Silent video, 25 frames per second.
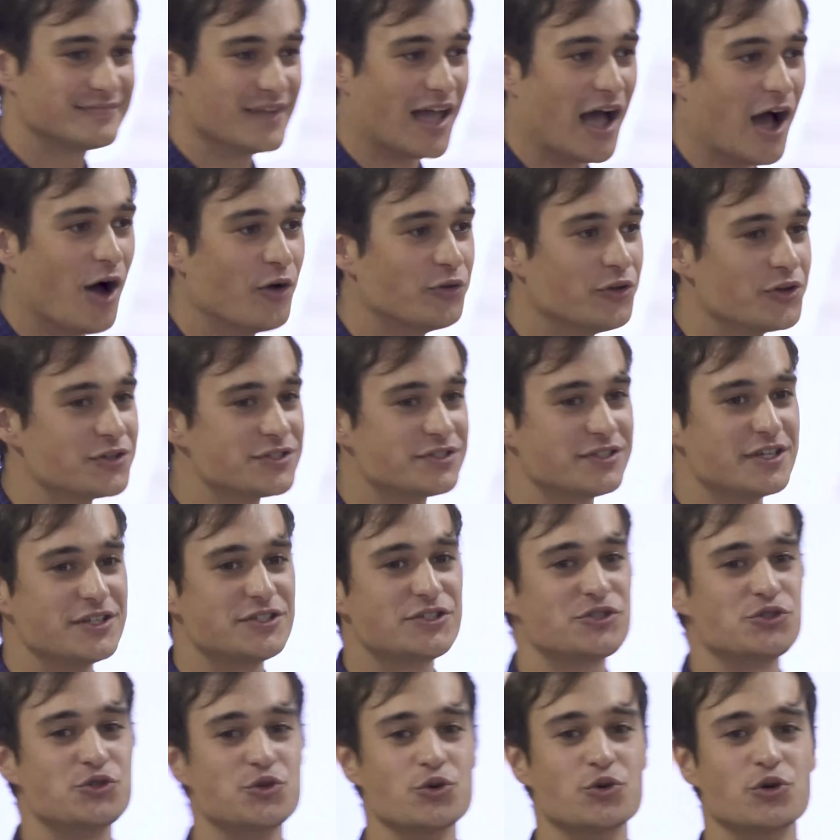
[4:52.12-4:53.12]
how does
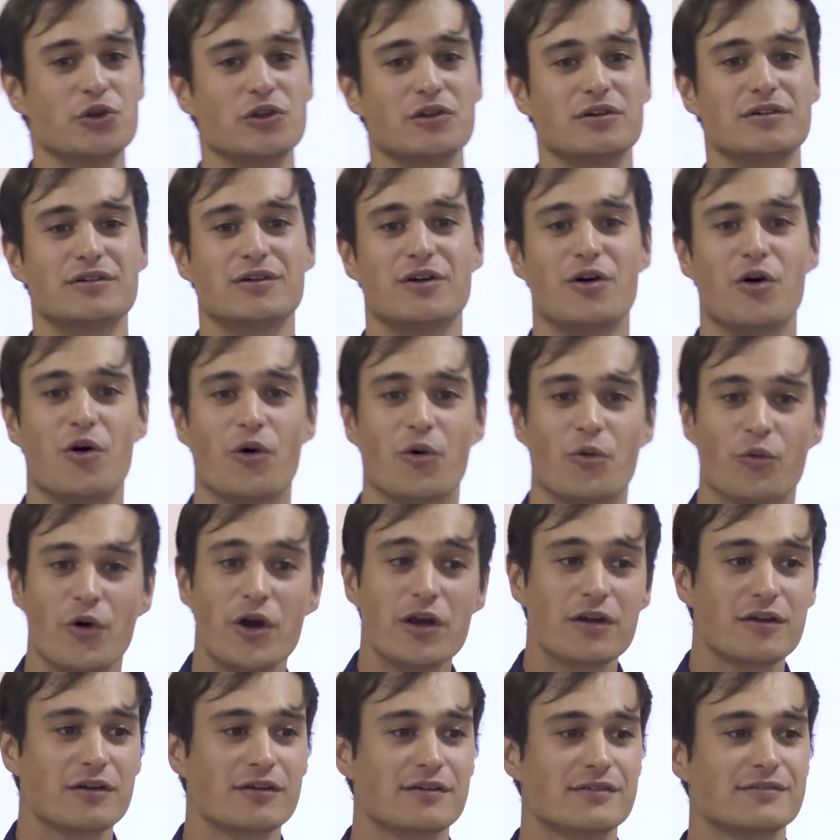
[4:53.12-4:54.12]
this tool
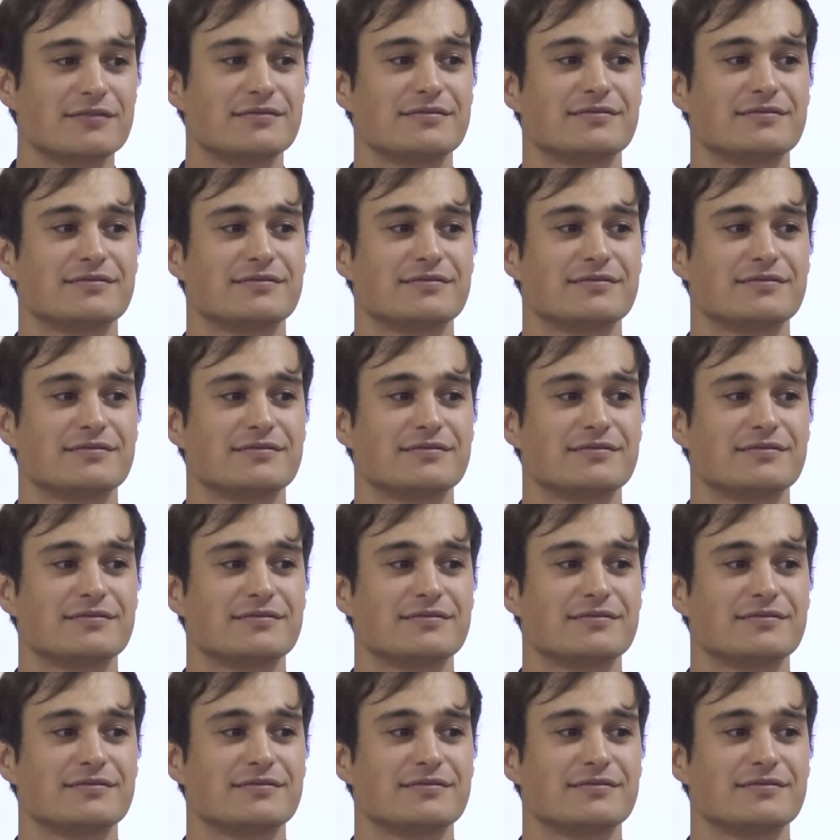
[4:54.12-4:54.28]
work?